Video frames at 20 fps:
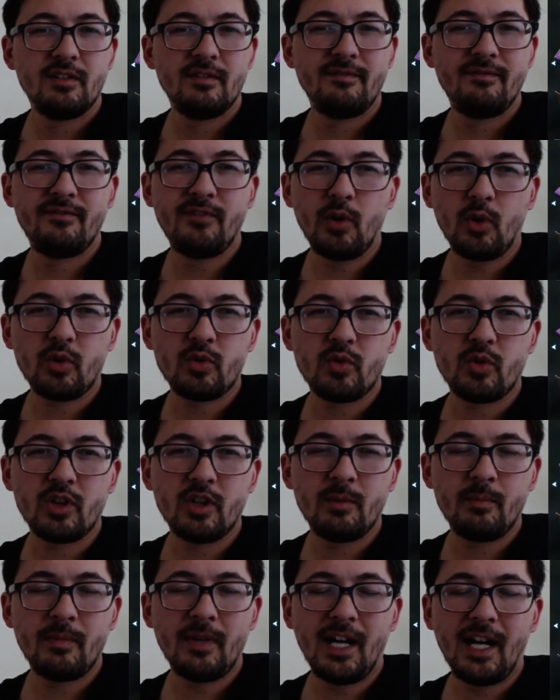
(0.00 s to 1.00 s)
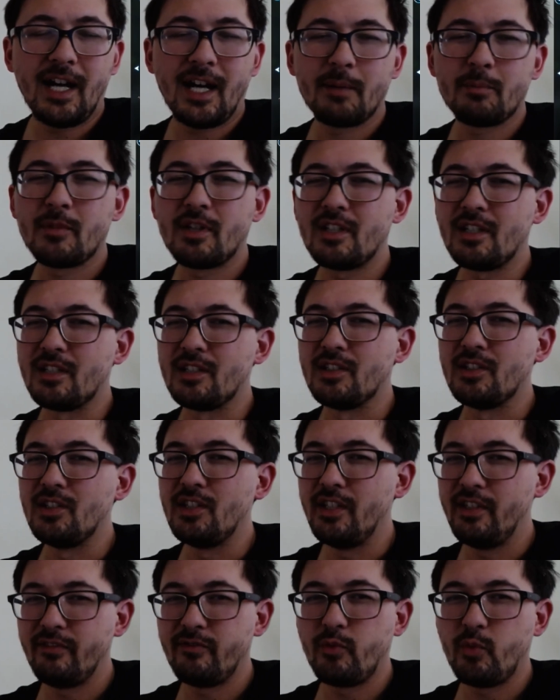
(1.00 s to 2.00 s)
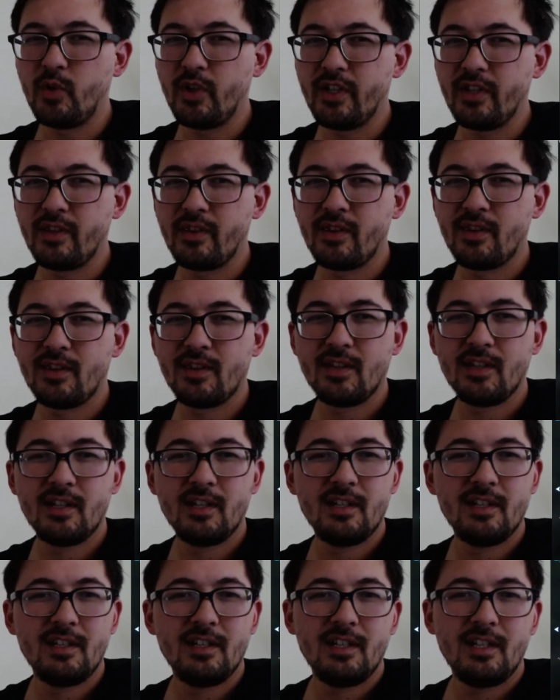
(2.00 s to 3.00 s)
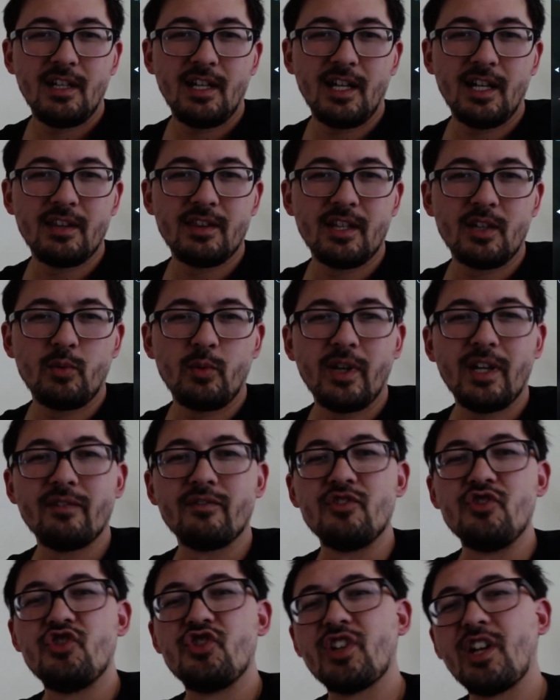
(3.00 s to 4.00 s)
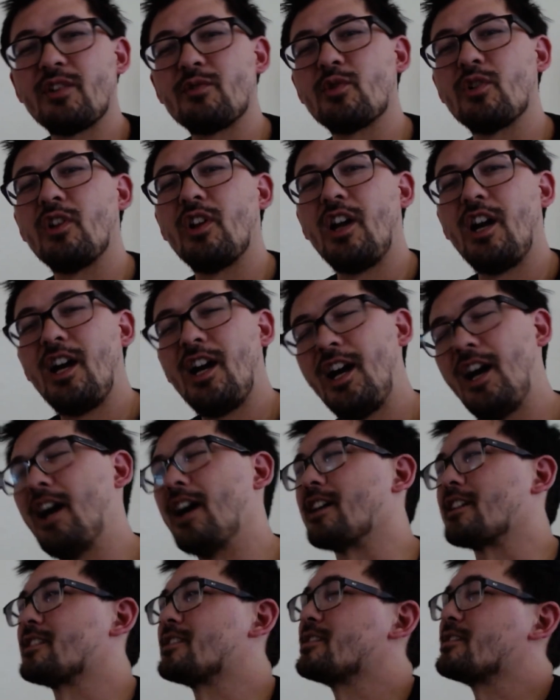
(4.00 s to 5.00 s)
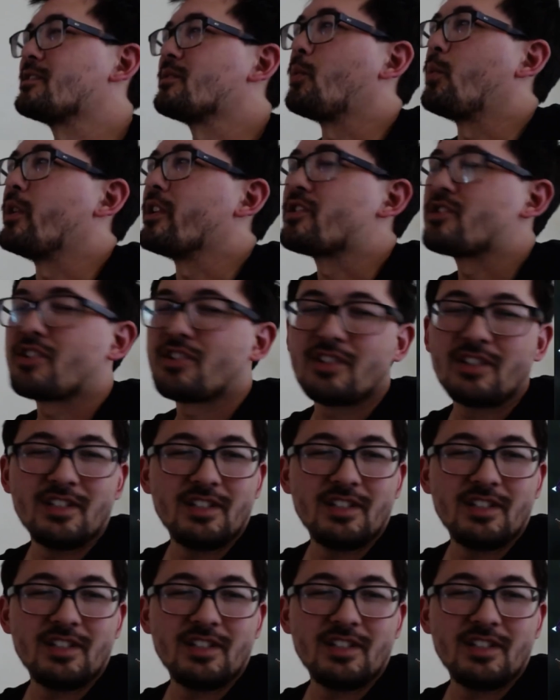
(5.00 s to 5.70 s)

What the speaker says: Fulcrum I'm going to live with. And then we have General Hux, which